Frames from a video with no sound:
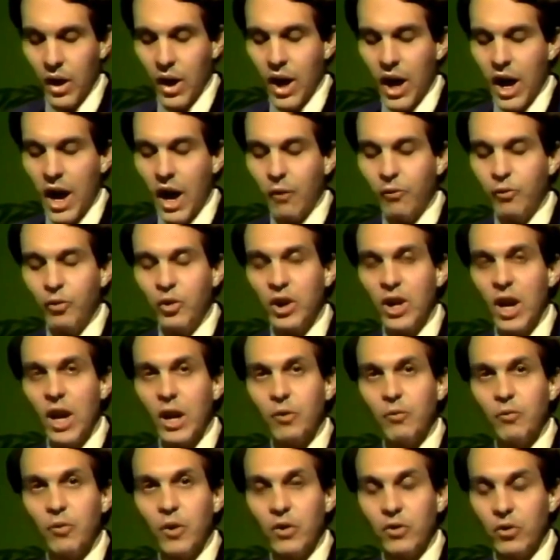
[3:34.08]
FDA
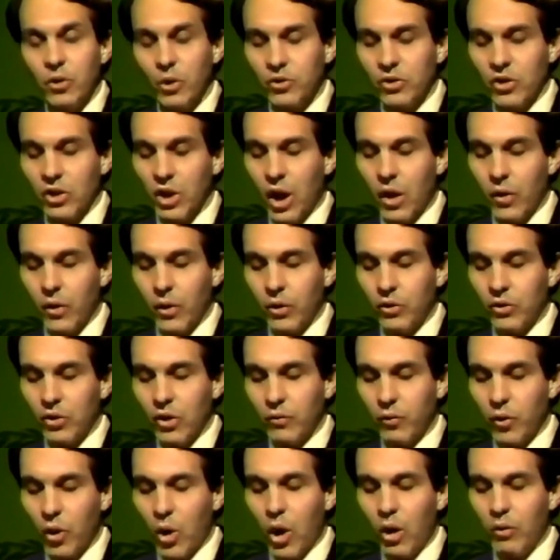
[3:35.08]
officials and others
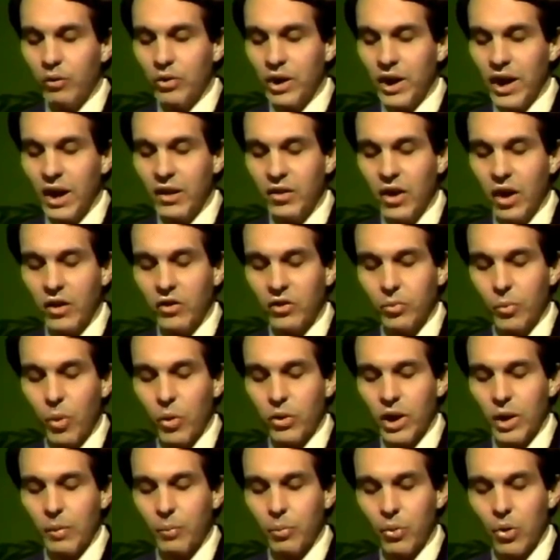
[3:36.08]
involved in
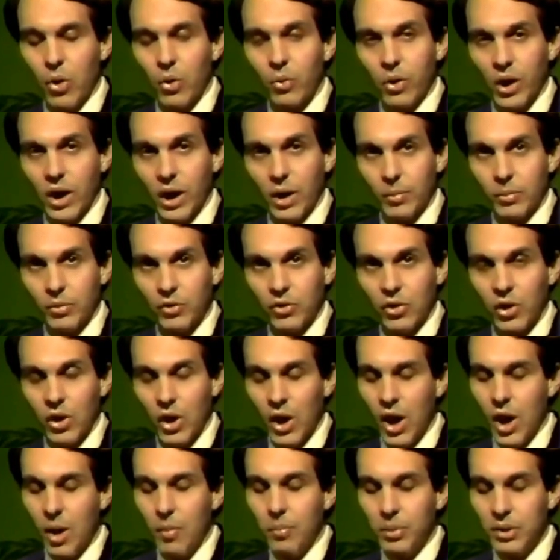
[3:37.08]
anti-smoking programs
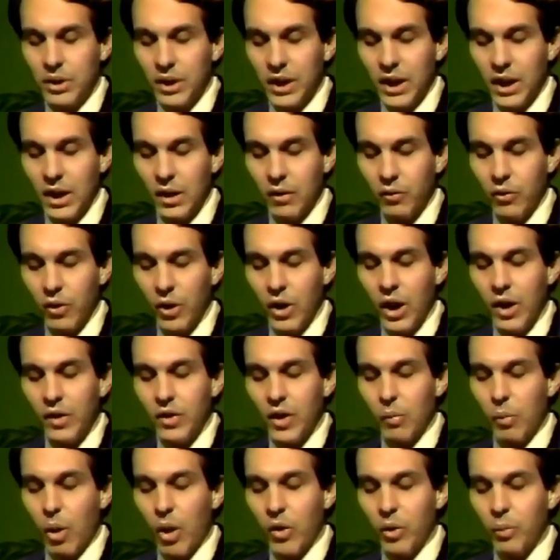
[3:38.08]
believe
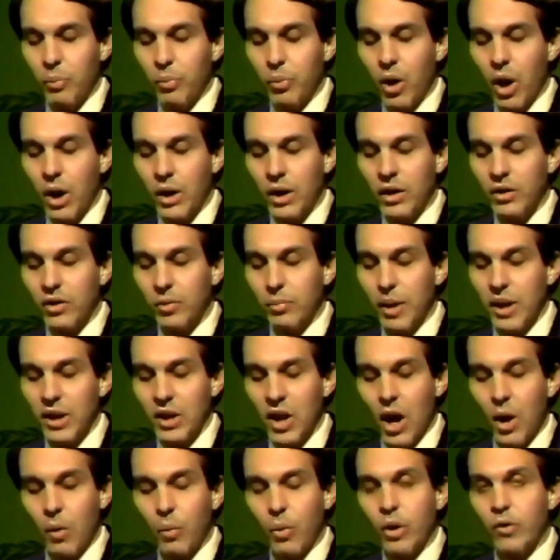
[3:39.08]
that while the product may
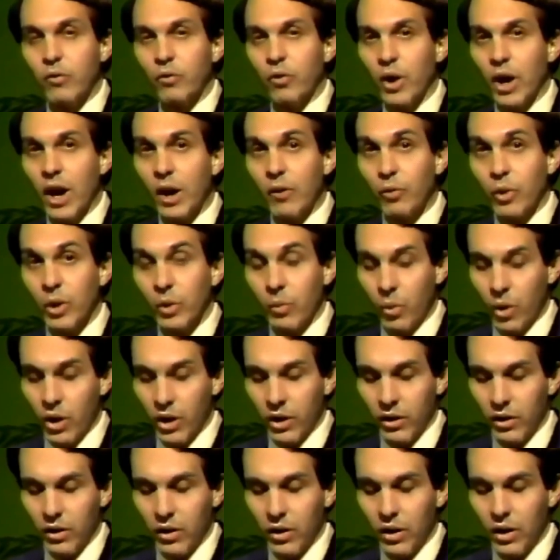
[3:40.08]
not work for
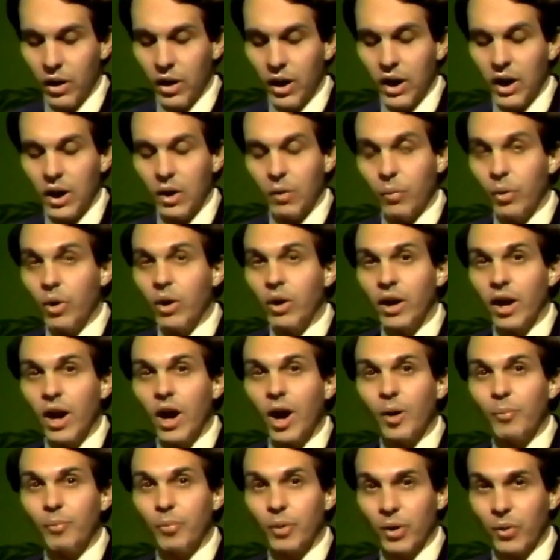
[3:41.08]
everyone, it will
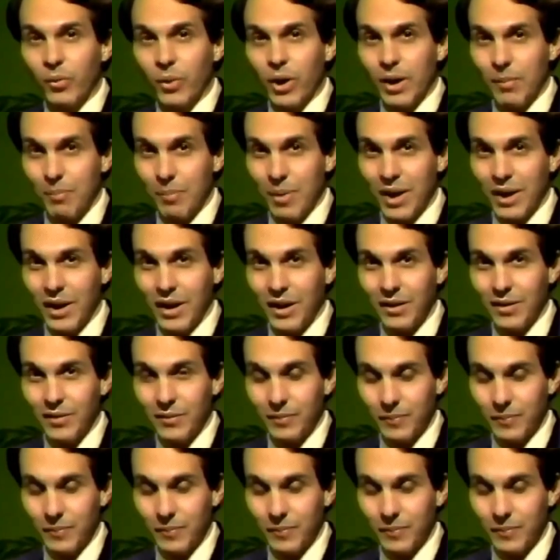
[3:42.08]
help a great many.